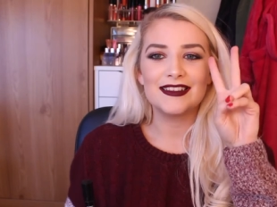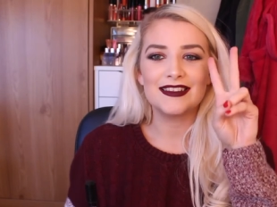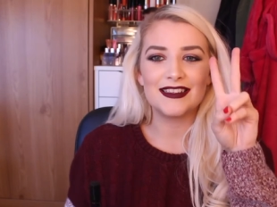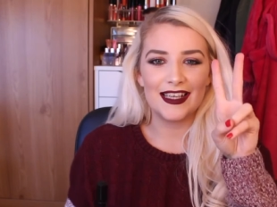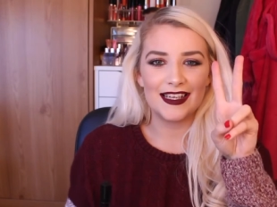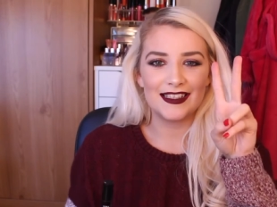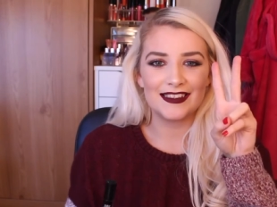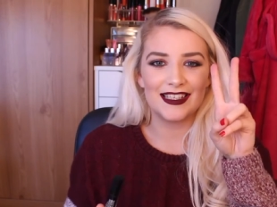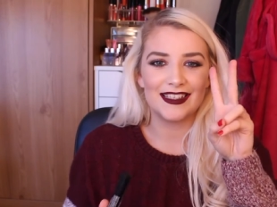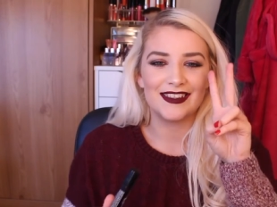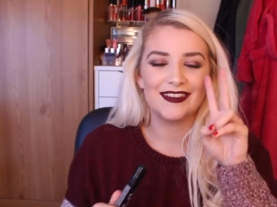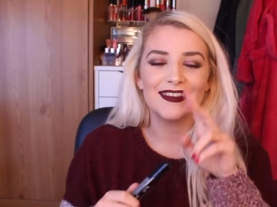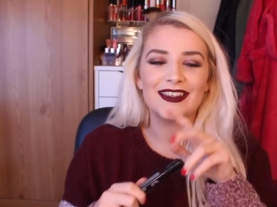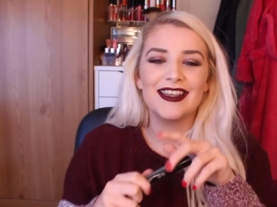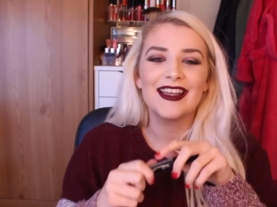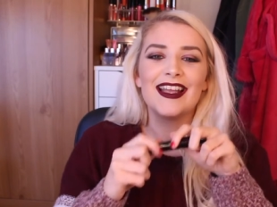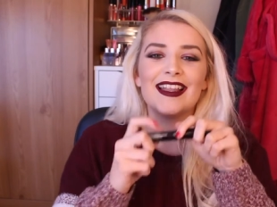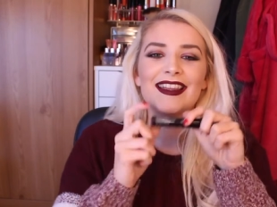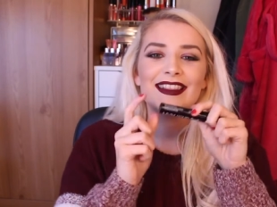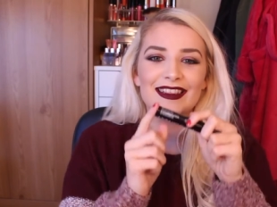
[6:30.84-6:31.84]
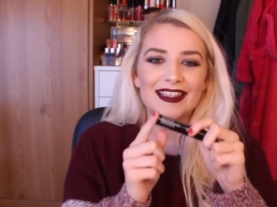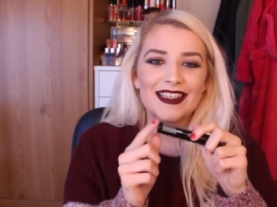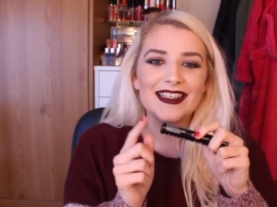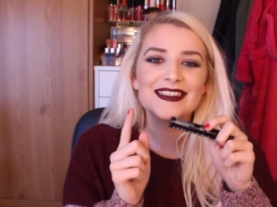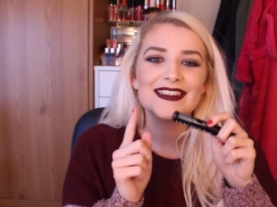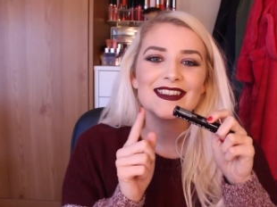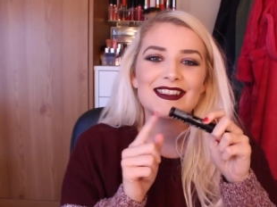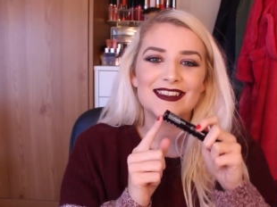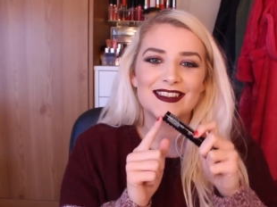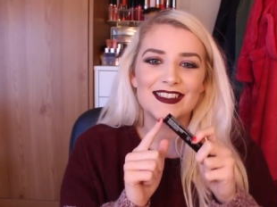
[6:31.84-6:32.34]
Take two.
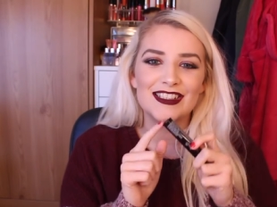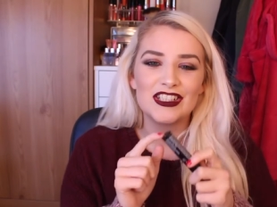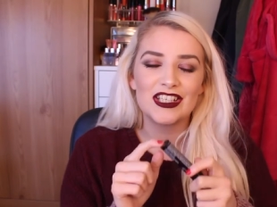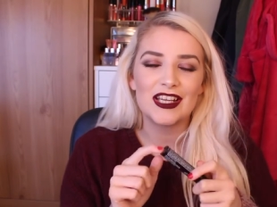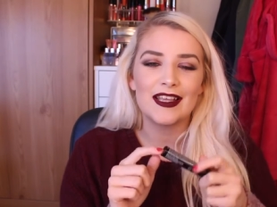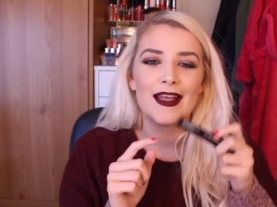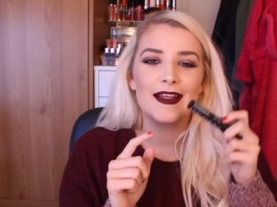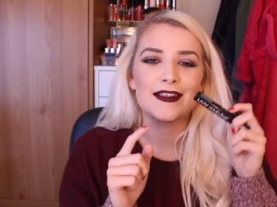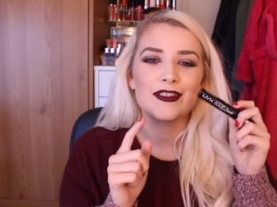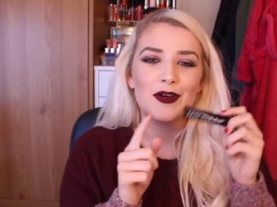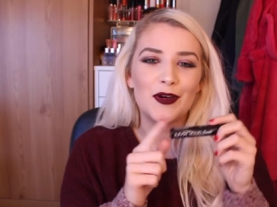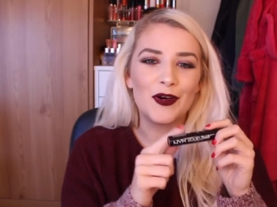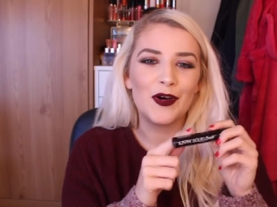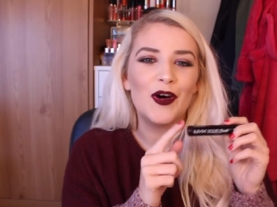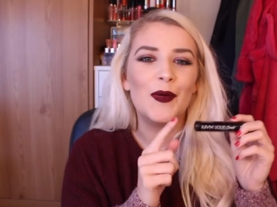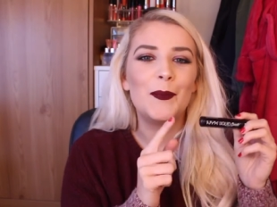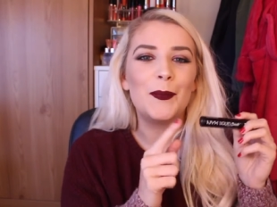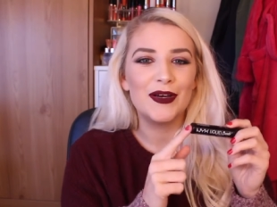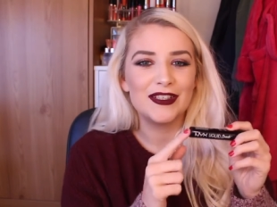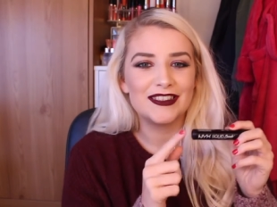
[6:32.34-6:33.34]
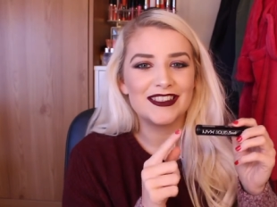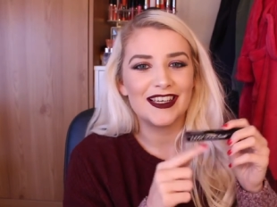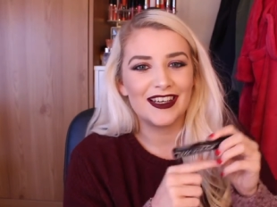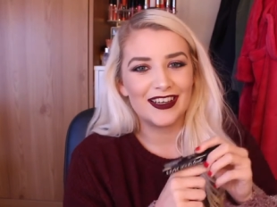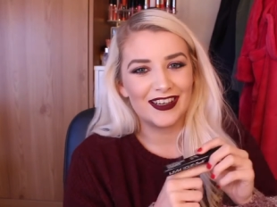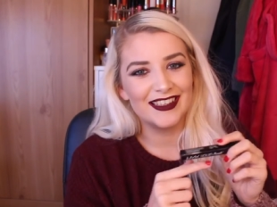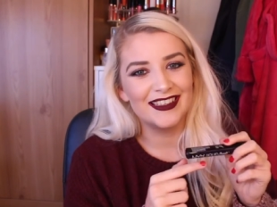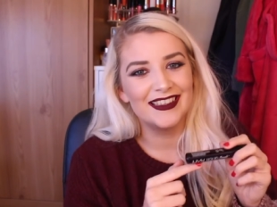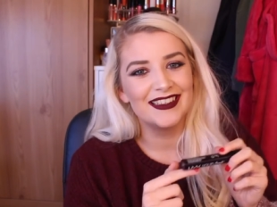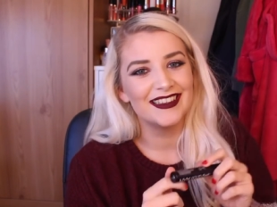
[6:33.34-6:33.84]
This is the shade, oh, Put It
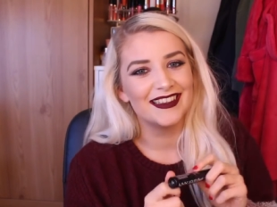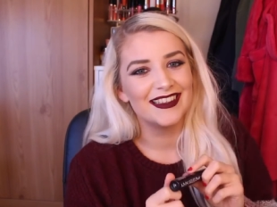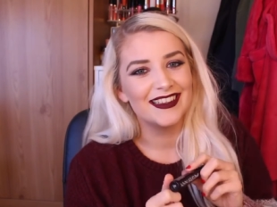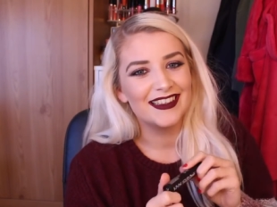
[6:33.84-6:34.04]
On.